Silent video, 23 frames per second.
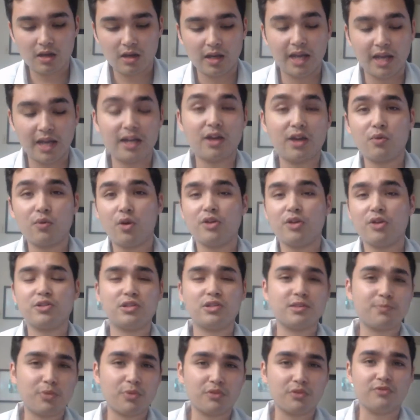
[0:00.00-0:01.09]
In other words, it's
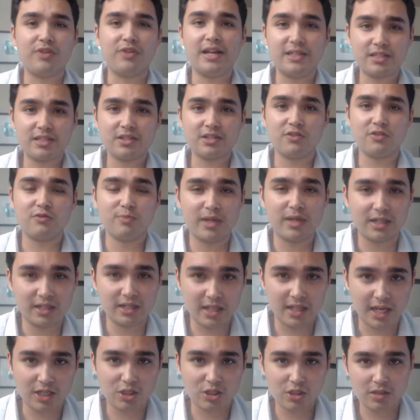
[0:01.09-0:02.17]
a preventive
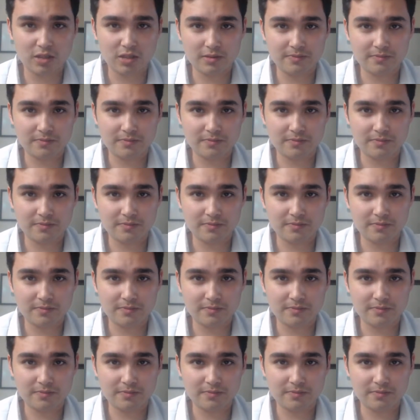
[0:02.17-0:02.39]
medication